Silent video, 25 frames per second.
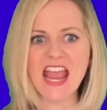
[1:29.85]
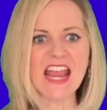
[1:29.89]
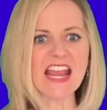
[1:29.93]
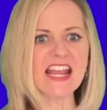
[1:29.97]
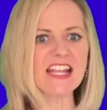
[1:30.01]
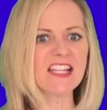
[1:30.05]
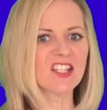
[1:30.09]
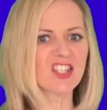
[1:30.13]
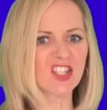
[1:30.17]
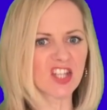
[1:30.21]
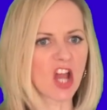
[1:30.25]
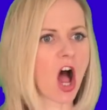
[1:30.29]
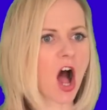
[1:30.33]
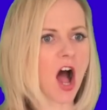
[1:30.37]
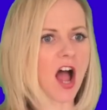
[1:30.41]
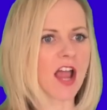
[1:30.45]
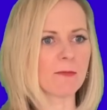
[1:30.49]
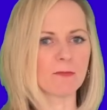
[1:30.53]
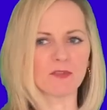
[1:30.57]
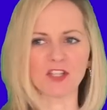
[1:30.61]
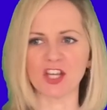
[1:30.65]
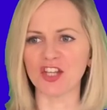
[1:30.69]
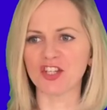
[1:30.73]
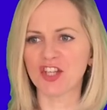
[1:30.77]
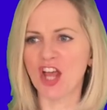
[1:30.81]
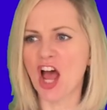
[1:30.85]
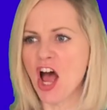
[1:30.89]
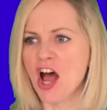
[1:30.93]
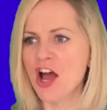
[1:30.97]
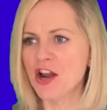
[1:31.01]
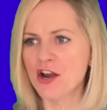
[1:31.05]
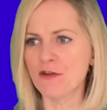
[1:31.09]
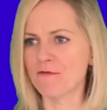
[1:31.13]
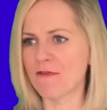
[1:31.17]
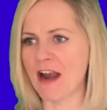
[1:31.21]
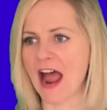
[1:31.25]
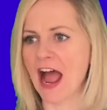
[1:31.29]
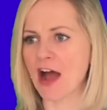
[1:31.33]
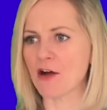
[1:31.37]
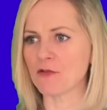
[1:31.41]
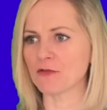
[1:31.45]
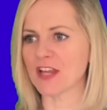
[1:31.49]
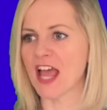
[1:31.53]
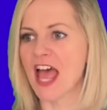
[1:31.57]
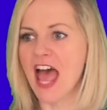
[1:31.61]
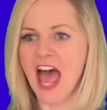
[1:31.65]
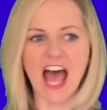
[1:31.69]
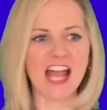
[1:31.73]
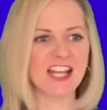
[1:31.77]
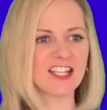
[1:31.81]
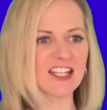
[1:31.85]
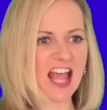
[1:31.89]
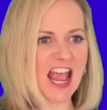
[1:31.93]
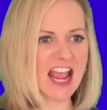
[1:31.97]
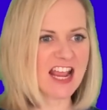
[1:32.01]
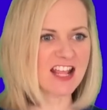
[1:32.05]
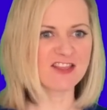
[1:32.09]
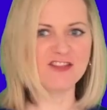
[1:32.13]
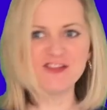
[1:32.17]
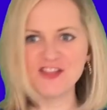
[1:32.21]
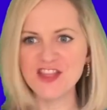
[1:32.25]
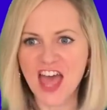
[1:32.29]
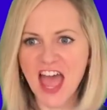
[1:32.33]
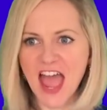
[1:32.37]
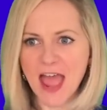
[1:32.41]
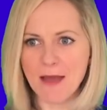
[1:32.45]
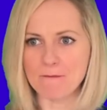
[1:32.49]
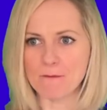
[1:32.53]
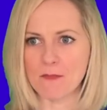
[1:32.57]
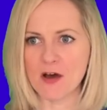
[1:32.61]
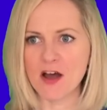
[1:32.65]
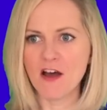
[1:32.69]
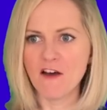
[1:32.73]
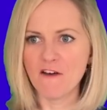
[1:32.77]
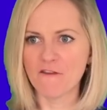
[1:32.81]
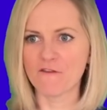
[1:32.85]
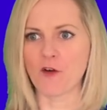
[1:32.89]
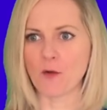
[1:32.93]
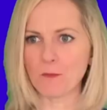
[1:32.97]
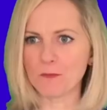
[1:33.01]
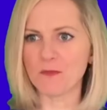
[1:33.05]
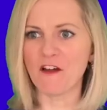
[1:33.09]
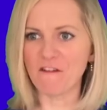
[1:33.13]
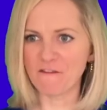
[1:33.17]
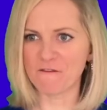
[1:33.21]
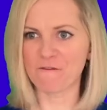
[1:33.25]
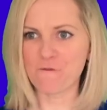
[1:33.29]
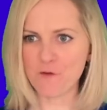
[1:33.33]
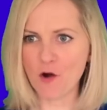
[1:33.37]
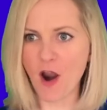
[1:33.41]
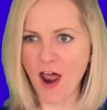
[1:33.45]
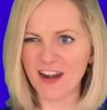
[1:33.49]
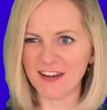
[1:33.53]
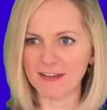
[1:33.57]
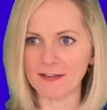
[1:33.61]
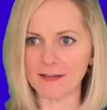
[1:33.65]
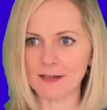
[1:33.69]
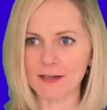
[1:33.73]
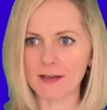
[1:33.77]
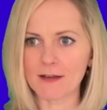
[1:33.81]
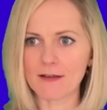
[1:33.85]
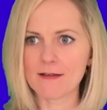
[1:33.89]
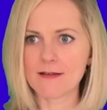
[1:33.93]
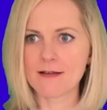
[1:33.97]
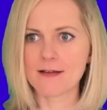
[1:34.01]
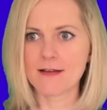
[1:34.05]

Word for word: It's time to turn around and take them from the front.